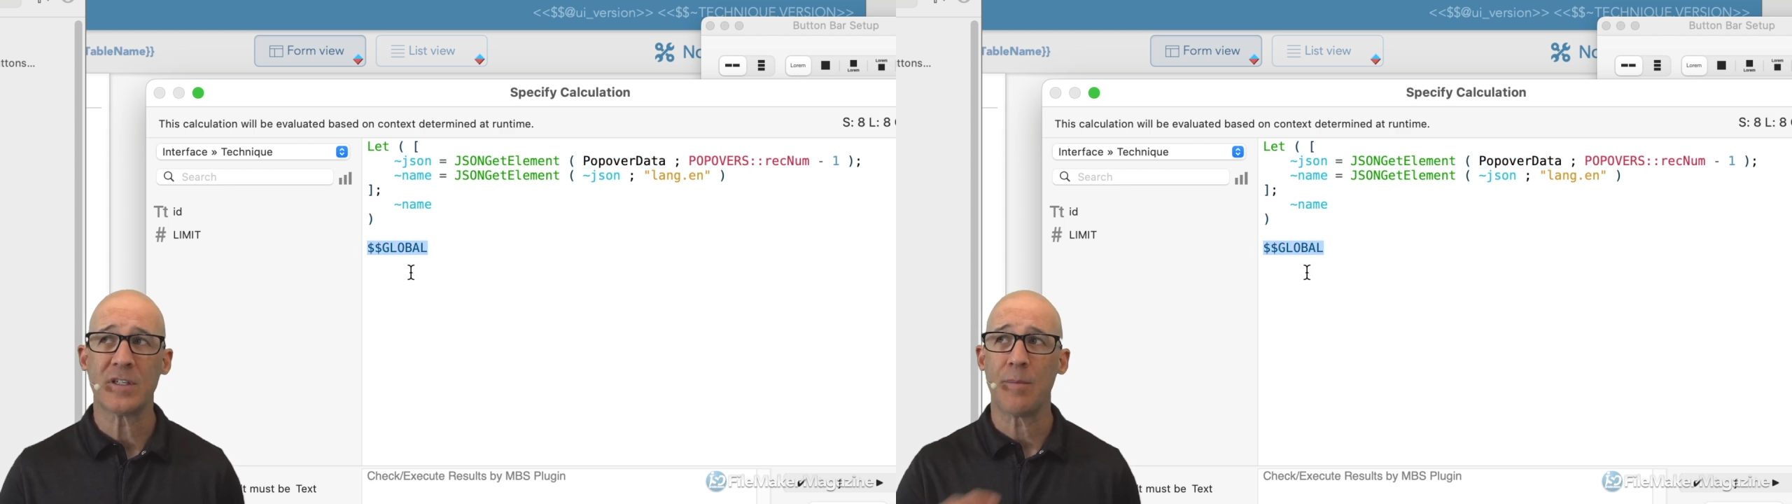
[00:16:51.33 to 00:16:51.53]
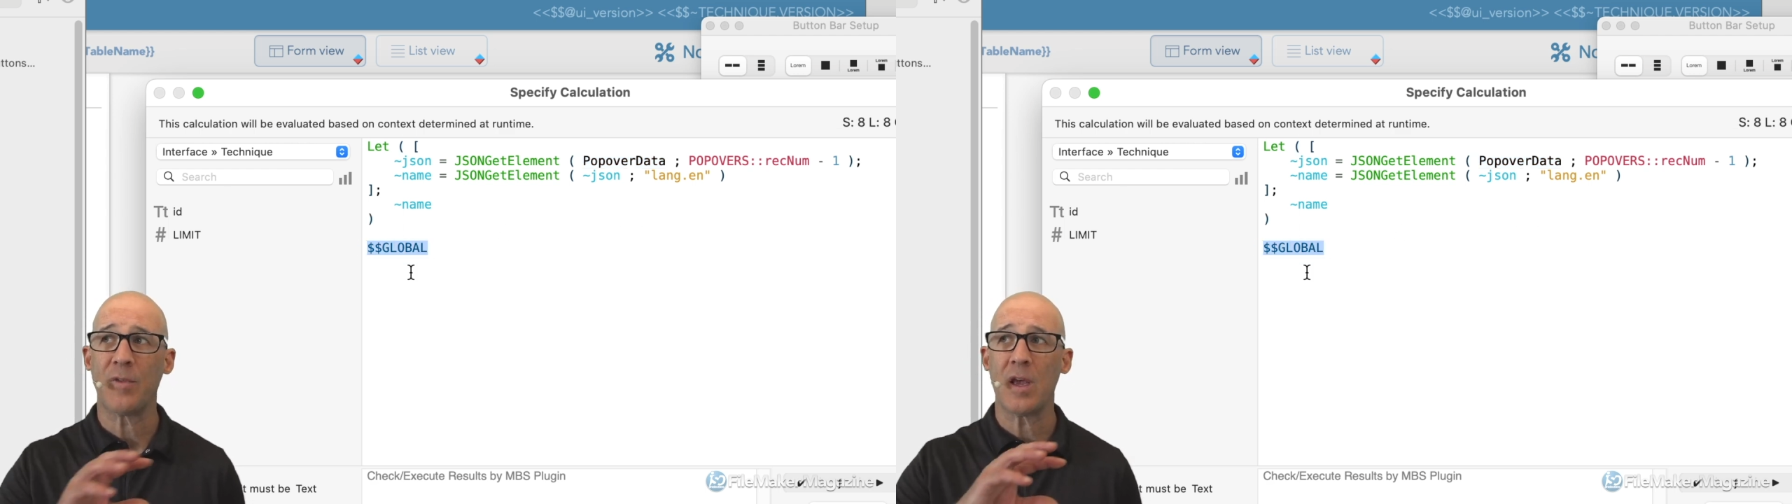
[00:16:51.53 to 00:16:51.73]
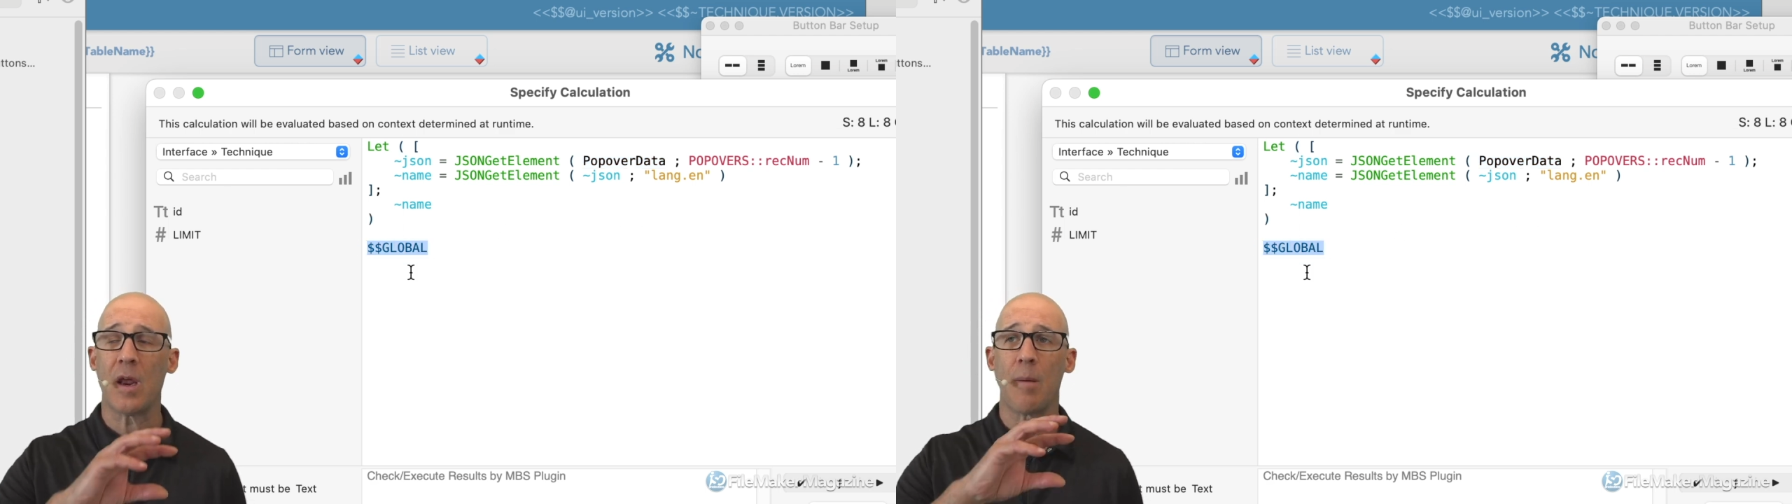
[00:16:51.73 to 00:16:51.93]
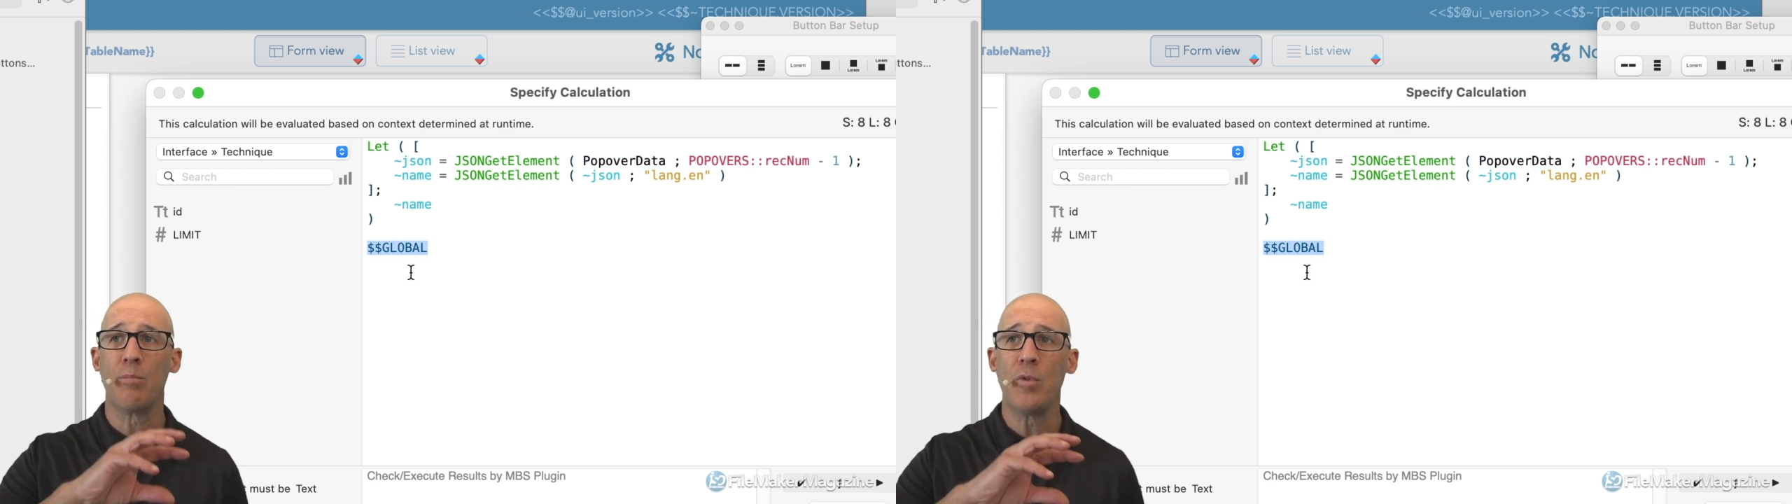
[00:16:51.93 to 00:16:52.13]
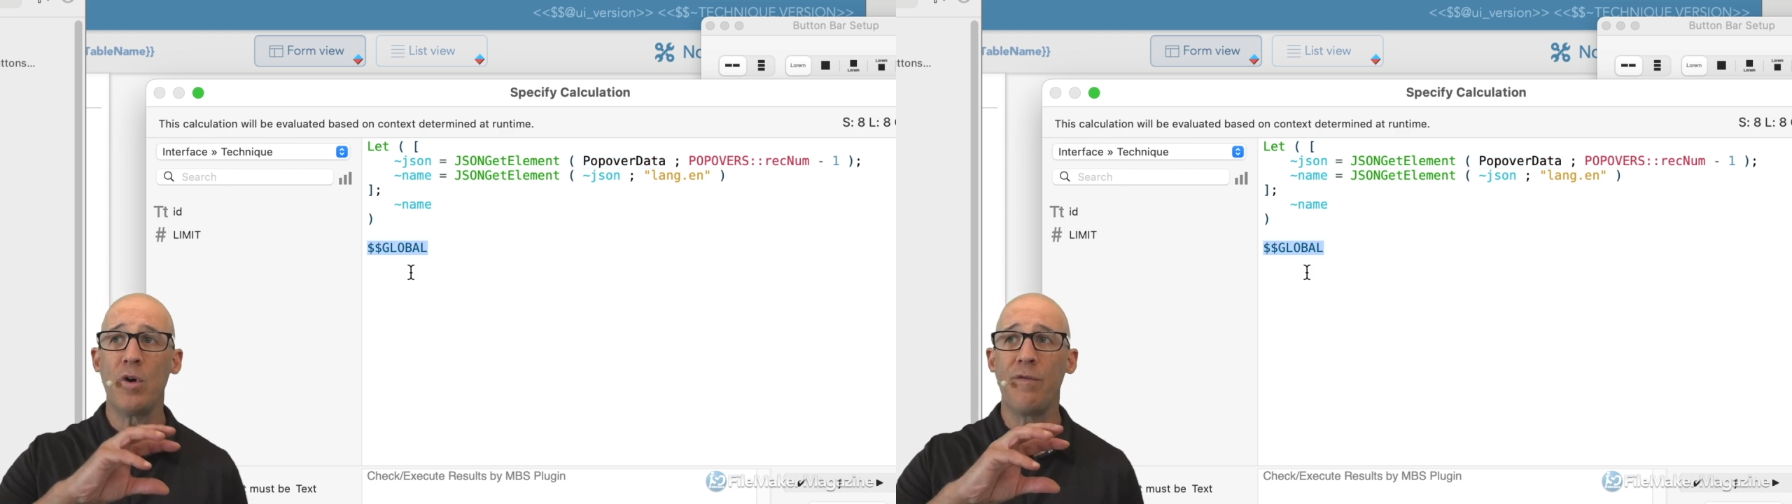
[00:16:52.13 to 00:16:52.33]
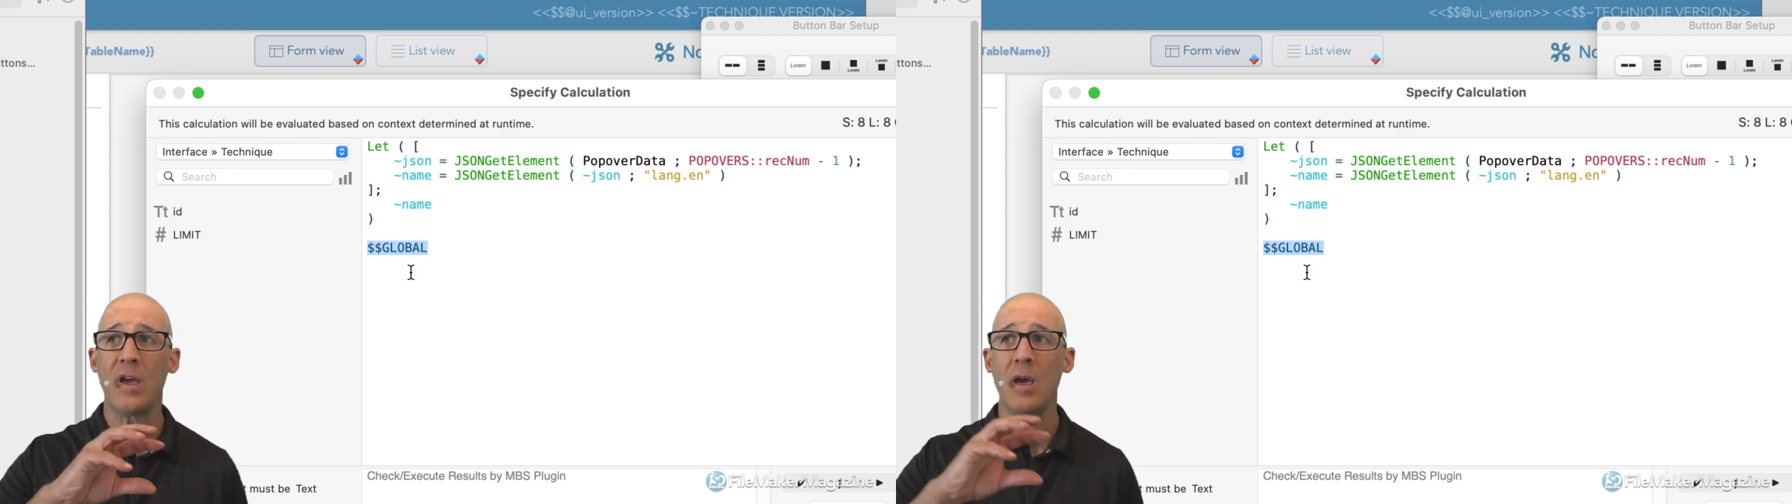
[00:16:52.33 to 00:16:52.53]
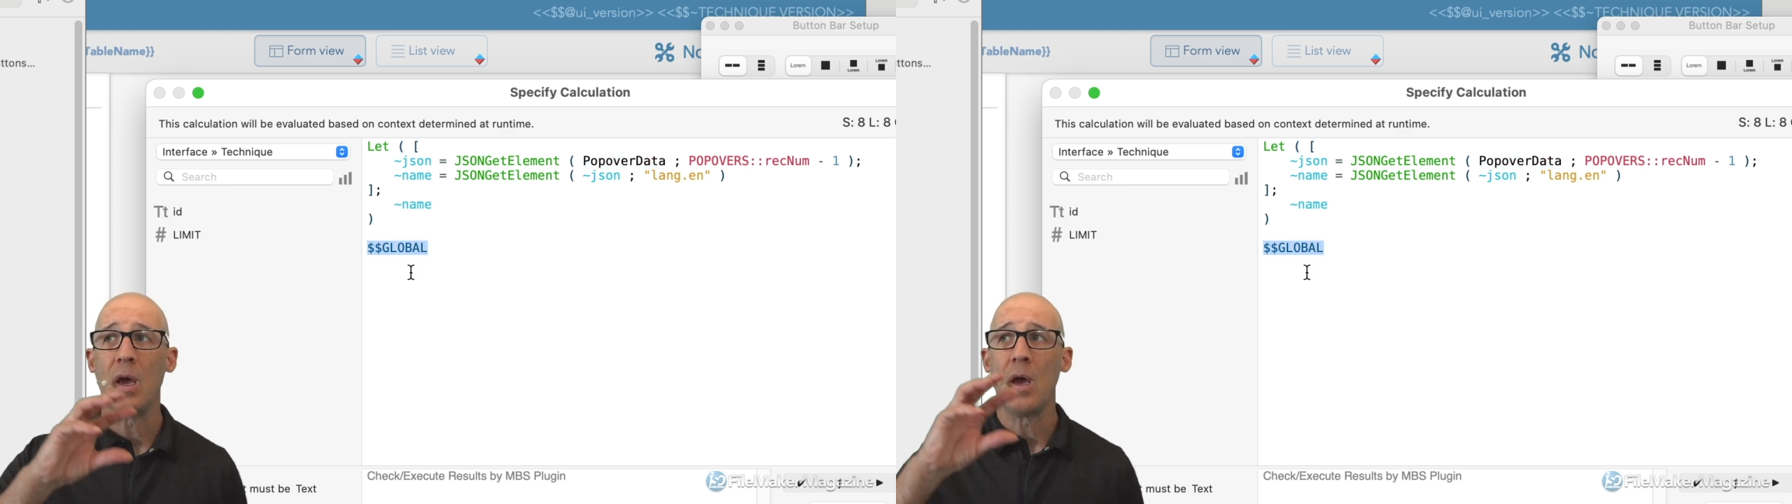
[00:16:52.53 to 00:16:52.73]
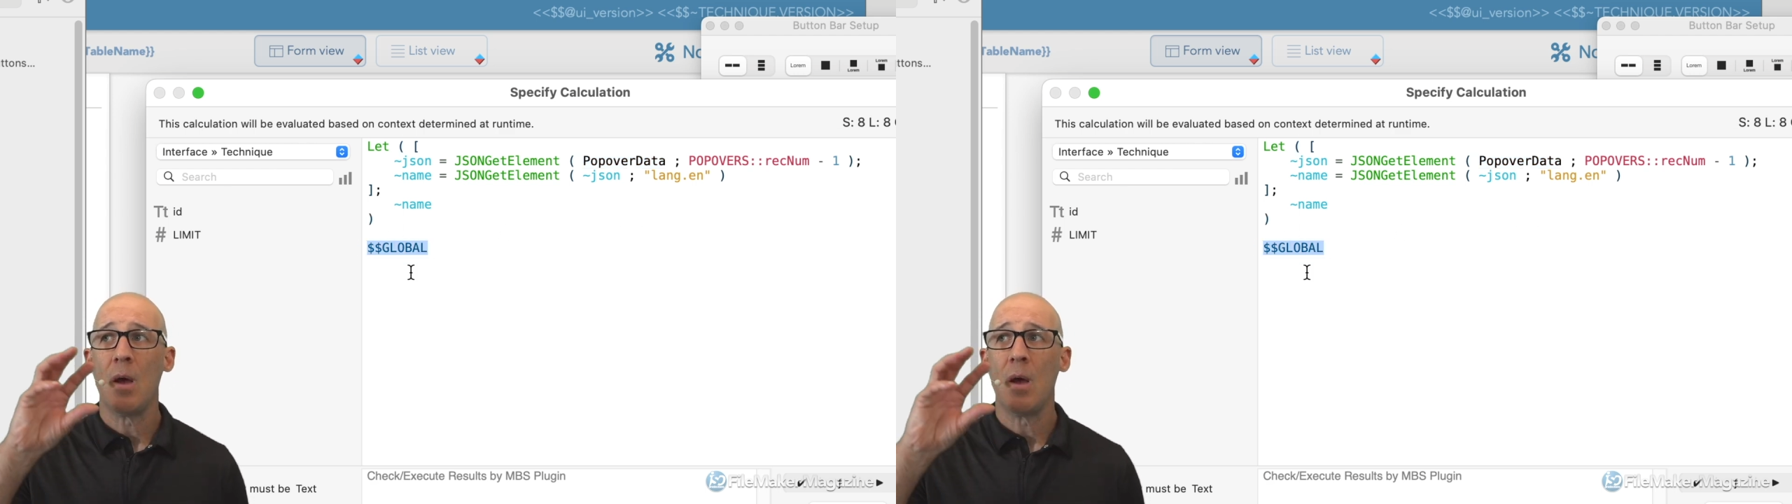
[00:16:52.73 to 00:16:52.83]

something and I'm moving